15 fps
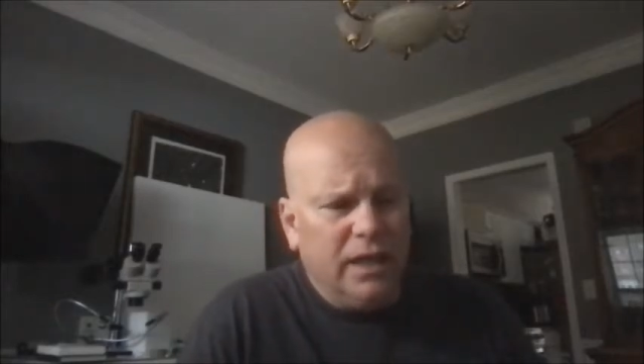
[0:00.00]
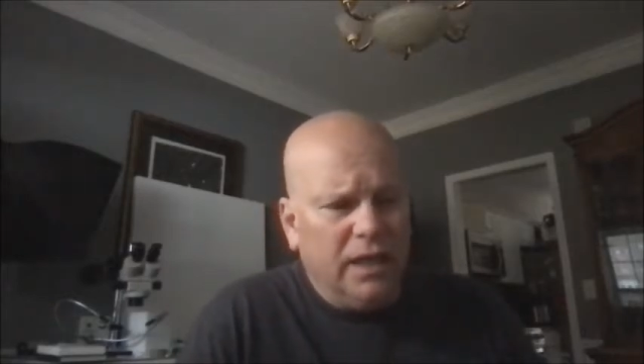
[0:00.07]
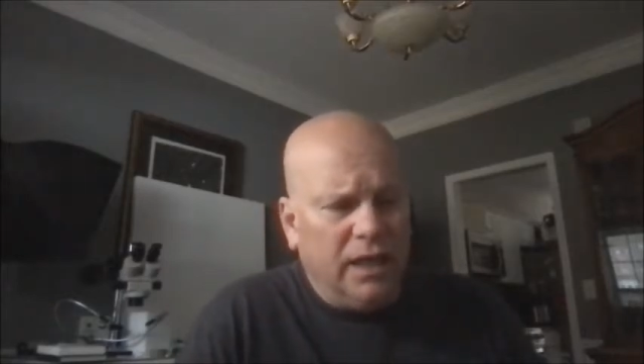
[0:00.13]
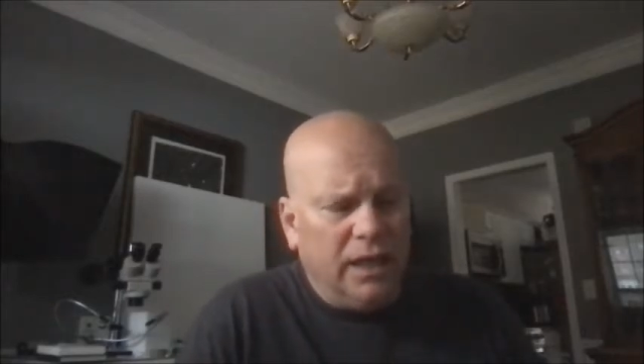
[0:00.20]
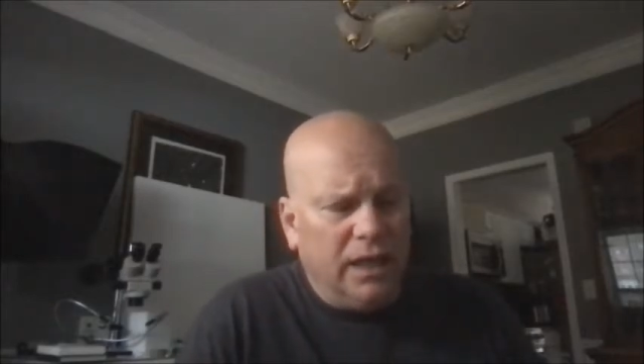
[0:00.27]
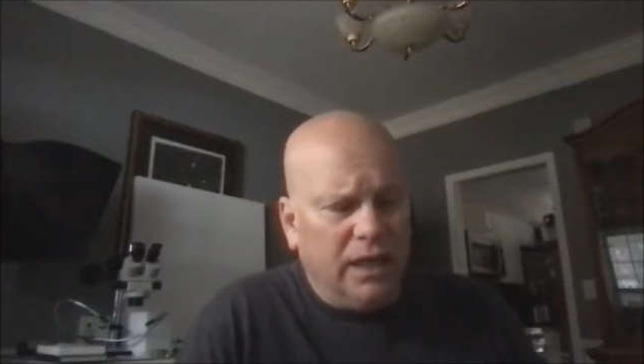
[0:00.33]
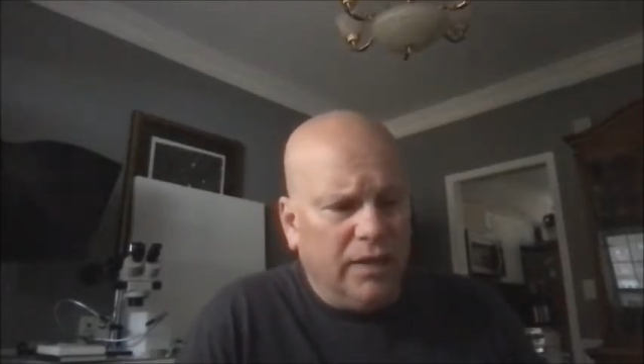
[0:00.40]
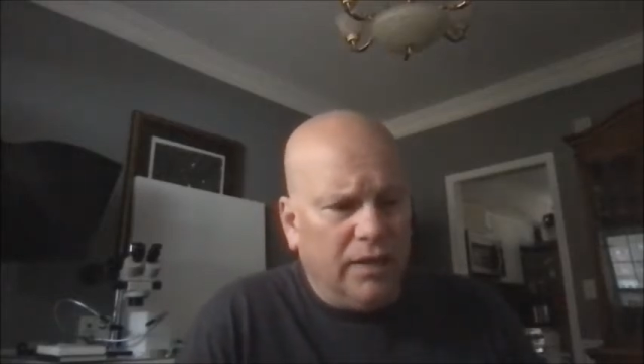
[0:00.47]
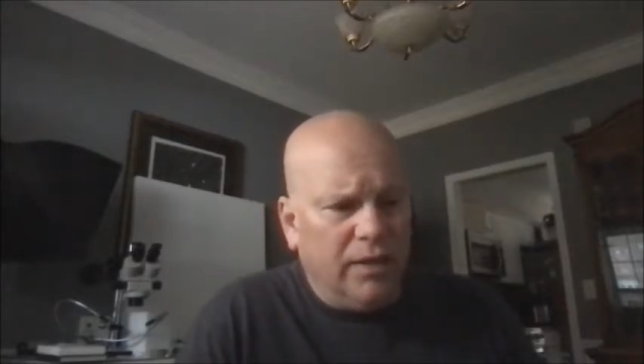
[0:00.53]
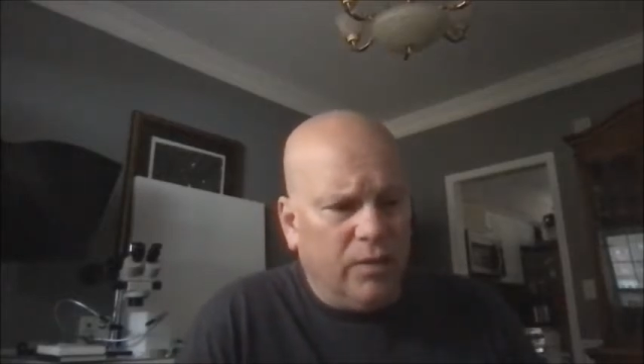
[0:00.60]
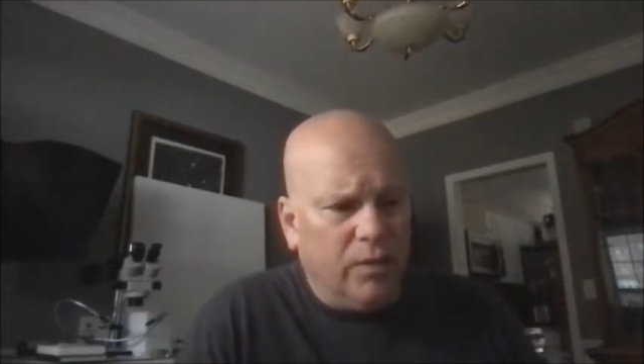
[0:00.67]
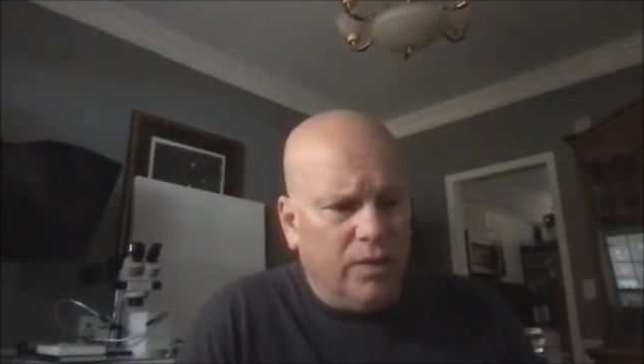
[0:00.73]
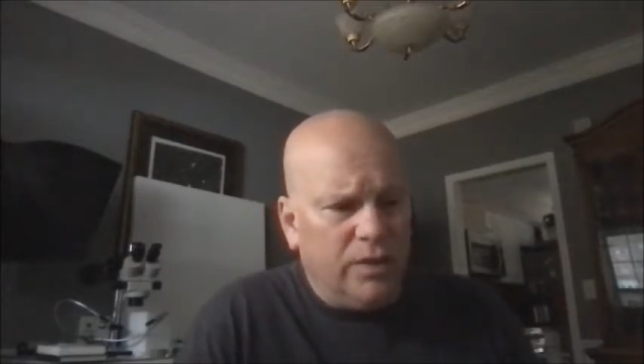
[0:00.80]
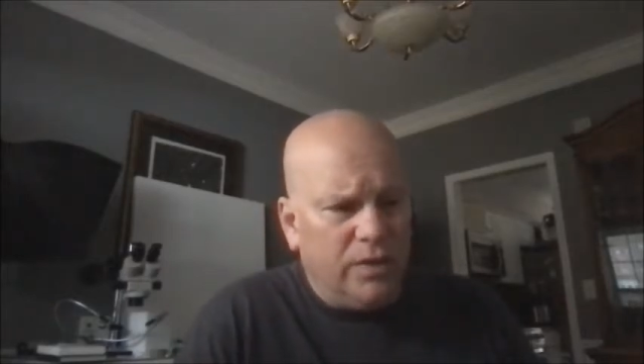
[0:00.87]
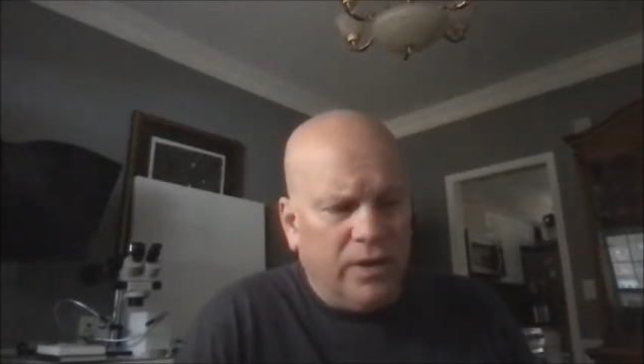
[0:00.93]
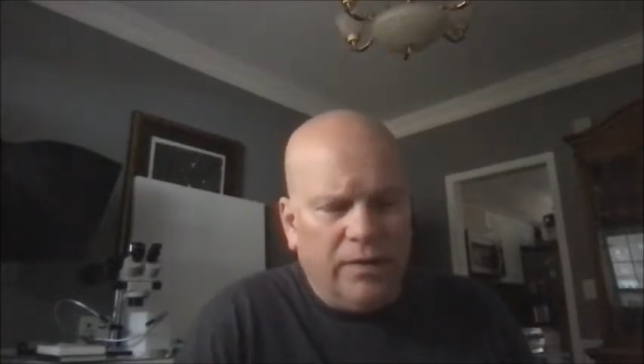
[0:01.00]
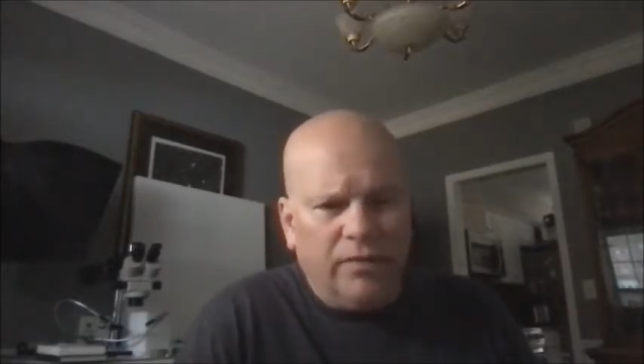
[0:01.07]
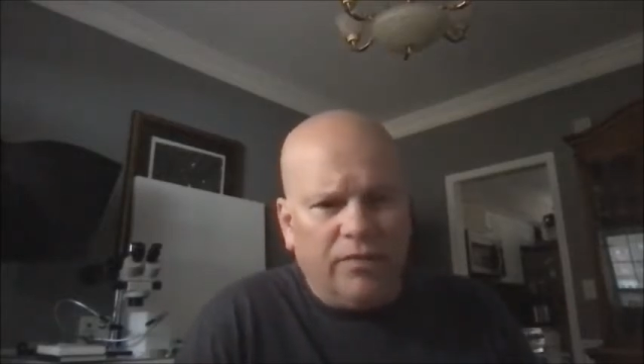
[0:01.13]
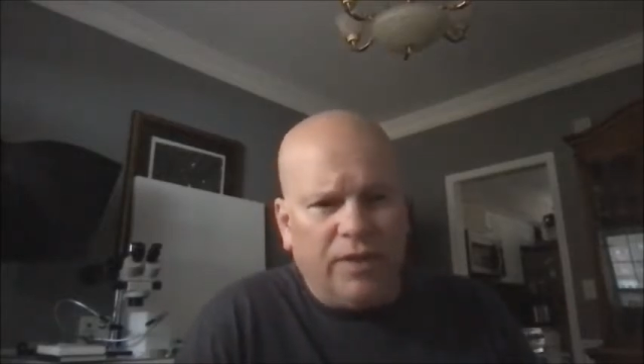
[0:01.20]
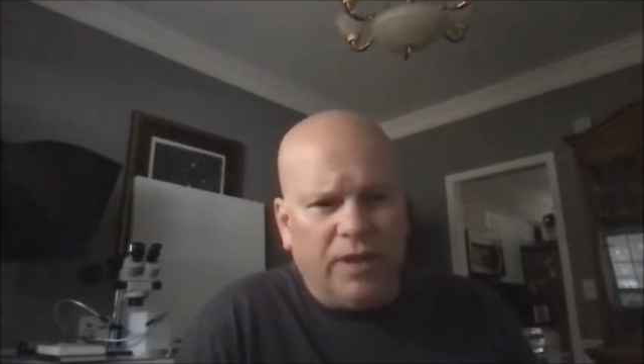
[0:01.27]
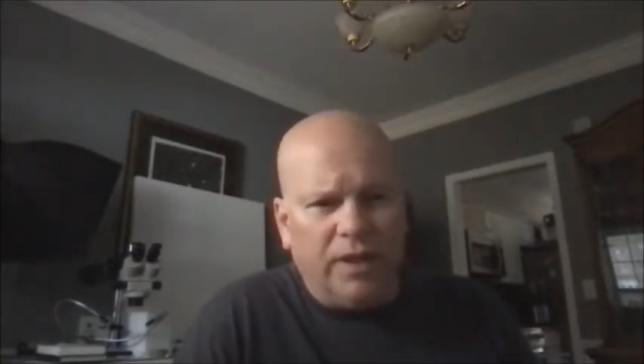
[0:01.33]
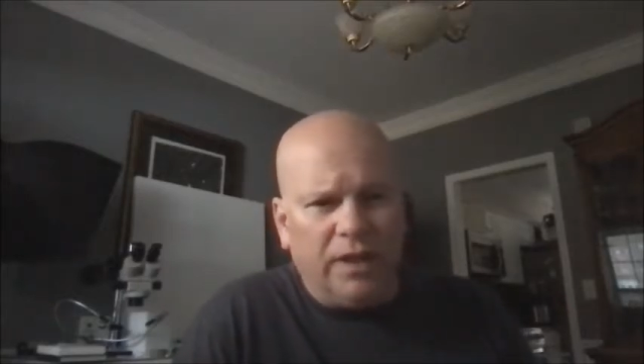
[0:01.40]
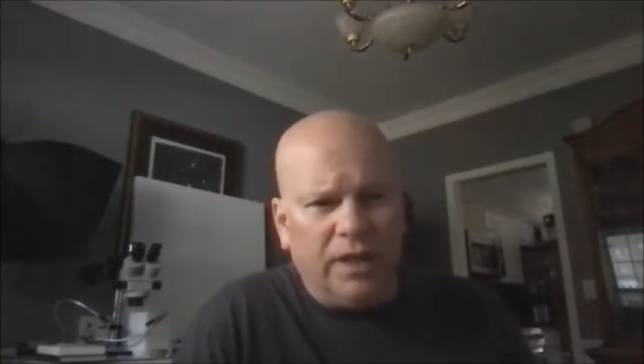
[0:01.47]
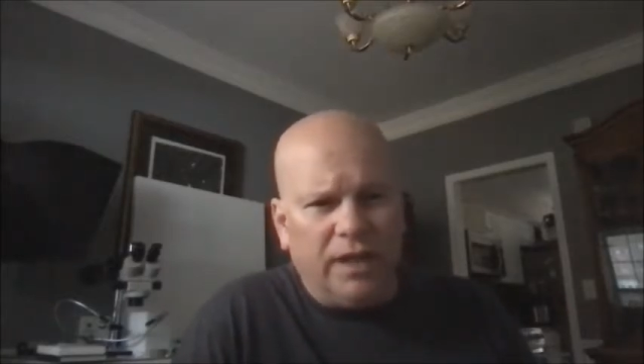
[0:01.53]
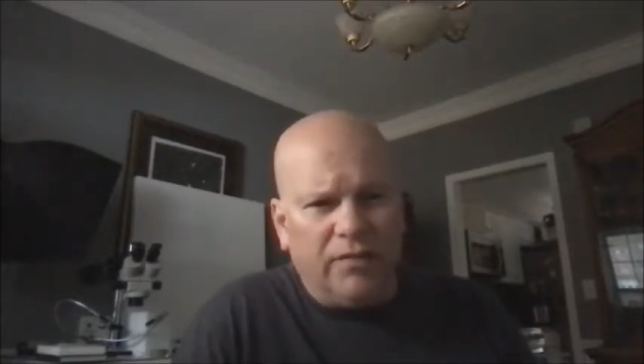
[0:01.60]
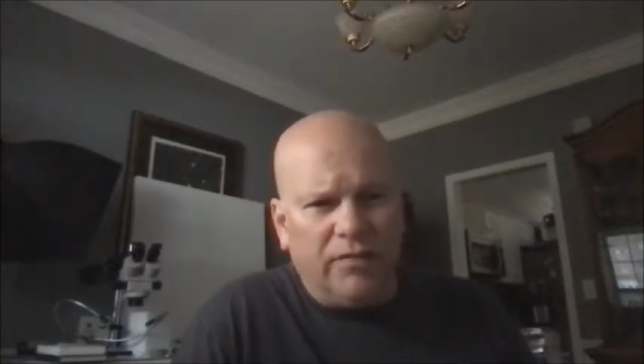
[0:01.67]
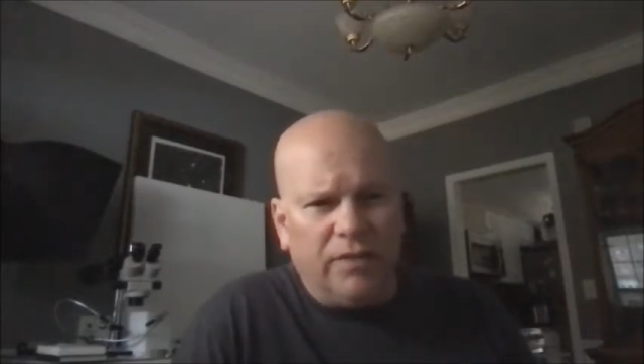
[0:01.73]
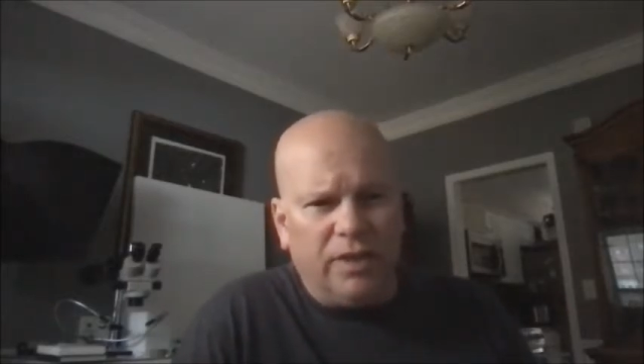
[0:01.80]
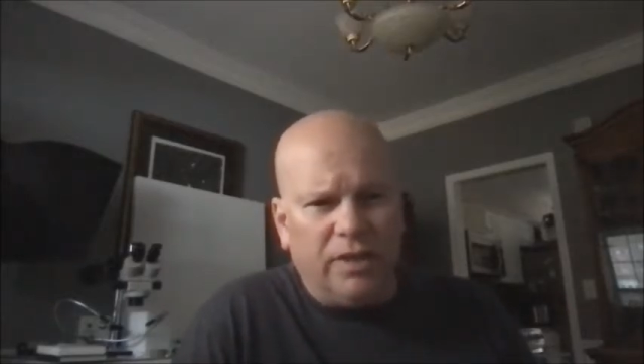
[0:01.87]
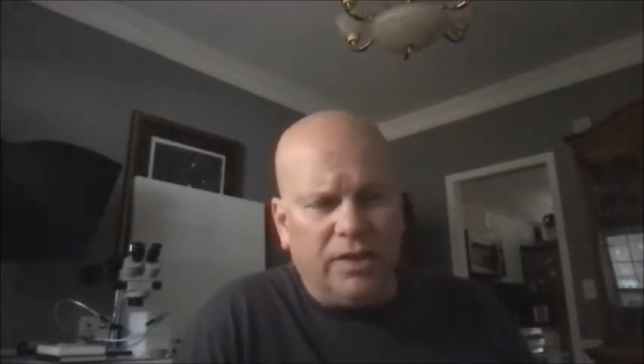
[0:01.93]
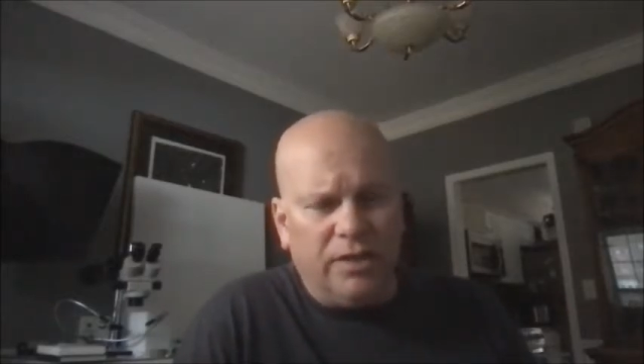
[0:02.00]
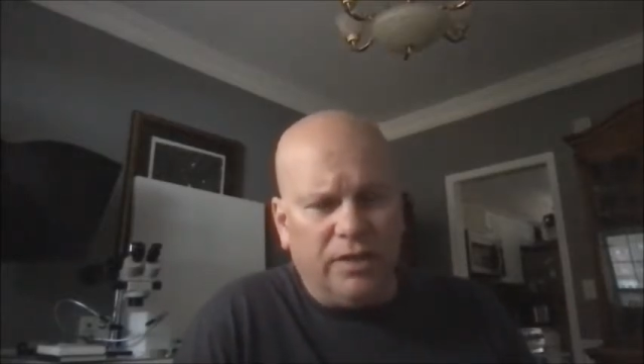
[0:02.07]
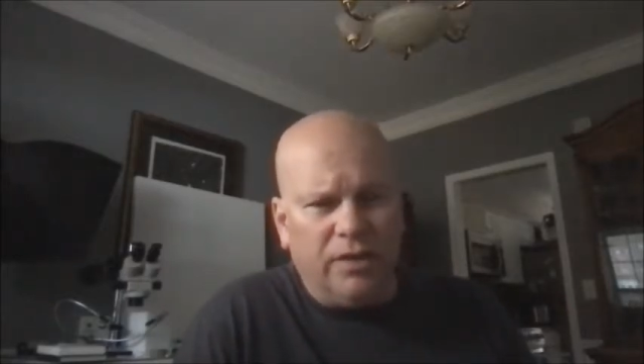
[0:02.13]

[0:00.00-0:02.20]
That once you have a felony conviction,